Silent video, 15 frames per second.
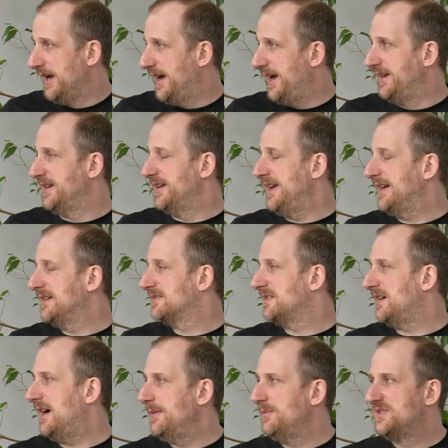And the next
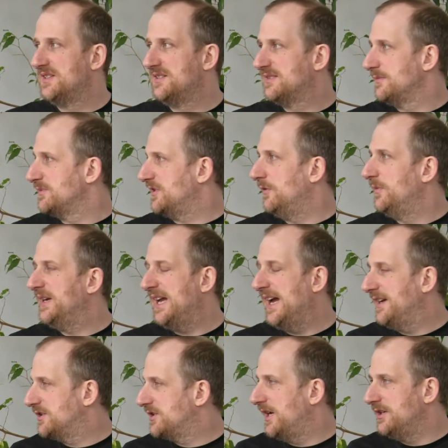time, systems already
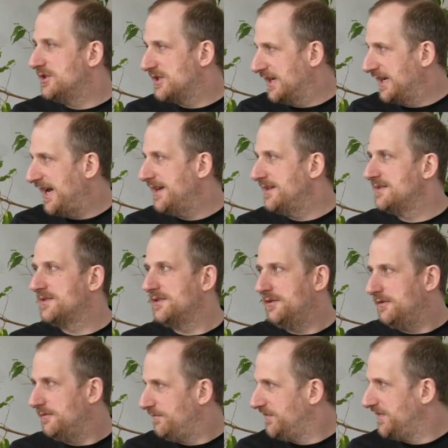had changed again,
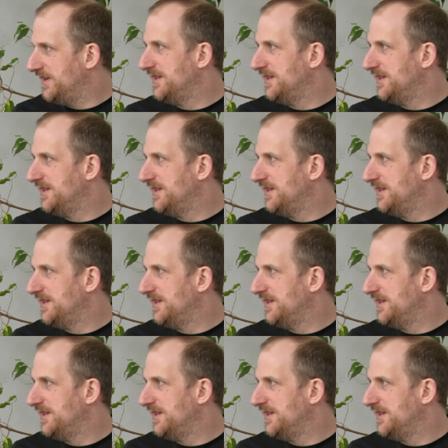so